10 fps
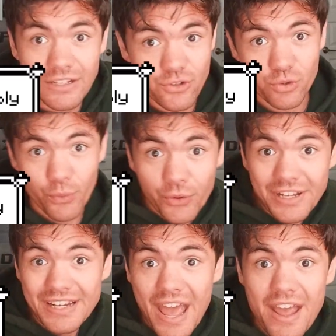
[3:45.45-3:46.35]
in
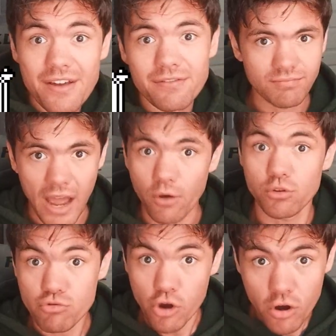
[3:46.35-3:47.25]
Cerulean Cave. Now,
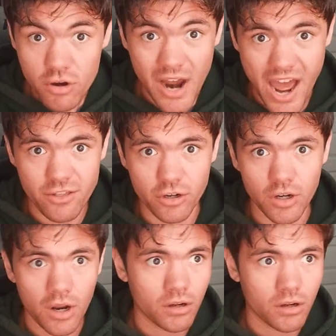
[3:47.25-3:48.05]
you could either